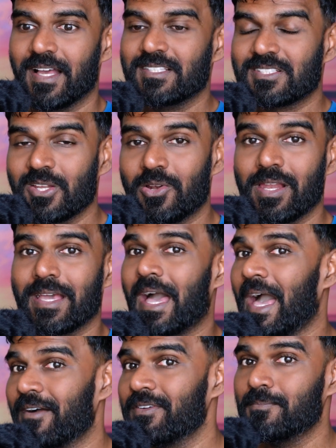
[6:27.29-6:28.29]
it's not like I
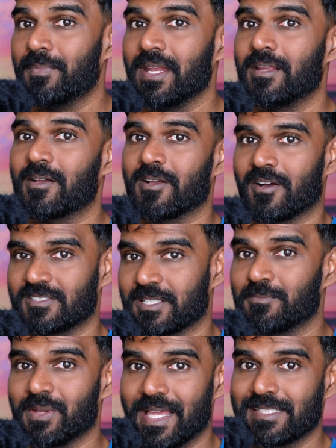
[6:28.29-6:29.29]
haven't been
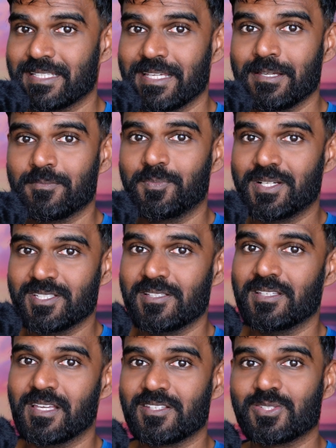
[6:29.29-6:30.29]
contemplating
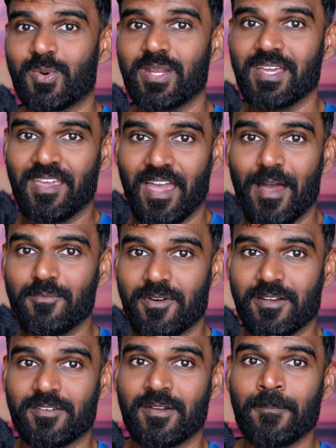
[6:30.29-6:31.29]
purchasing a Sony
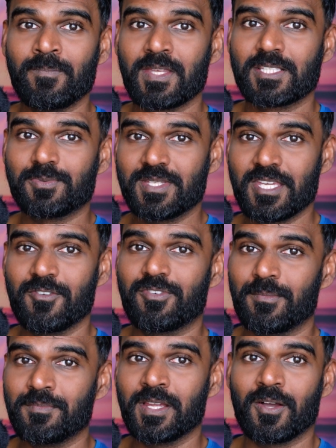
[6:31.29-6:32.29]
camera, switching
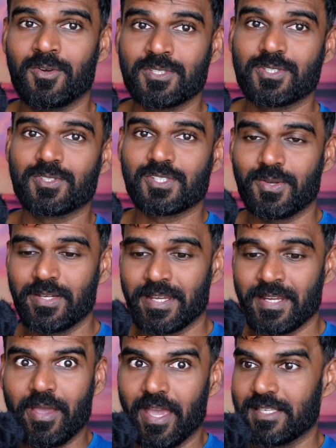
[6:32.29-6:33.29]
from Nikon to
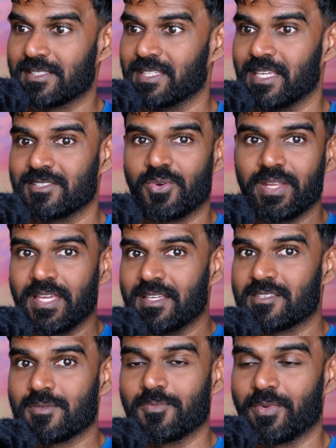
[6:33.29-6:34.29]
Sony. Okay, see, Sony
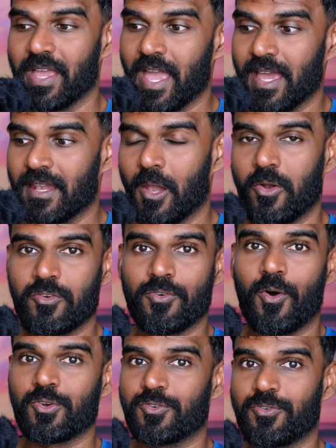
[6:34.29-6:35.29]
is bringing in a lot
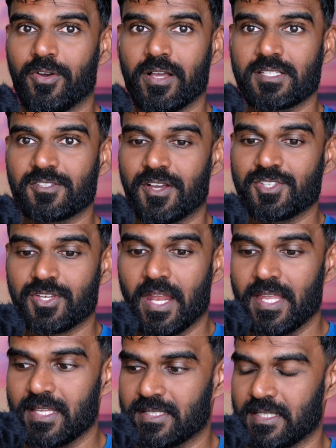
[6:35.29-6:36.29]
of autofocus
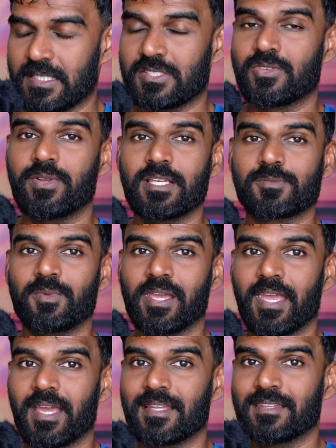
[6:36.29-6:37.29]
functionality. Sony is
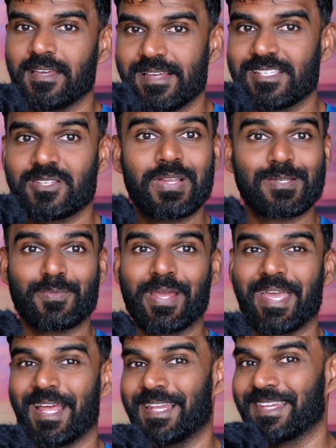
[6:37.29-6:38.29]
bringing in this, Sony is
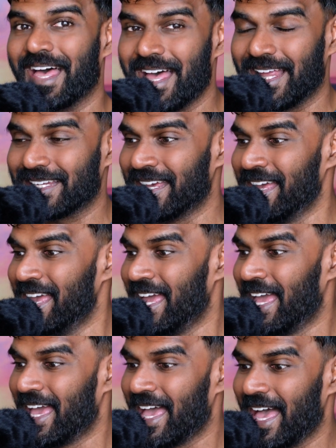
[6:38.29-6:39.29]
bringing in that.
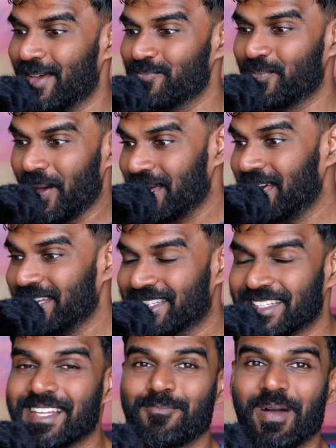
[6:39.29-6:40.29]

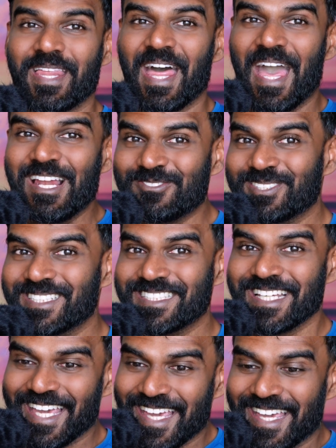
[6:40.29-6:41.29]
But by the end of the
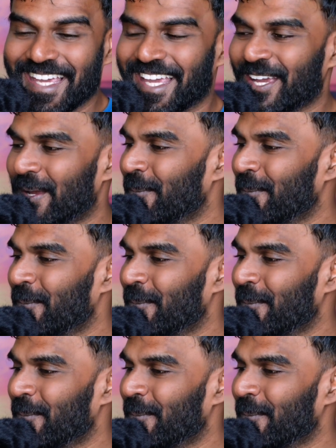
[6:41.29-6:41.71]
day,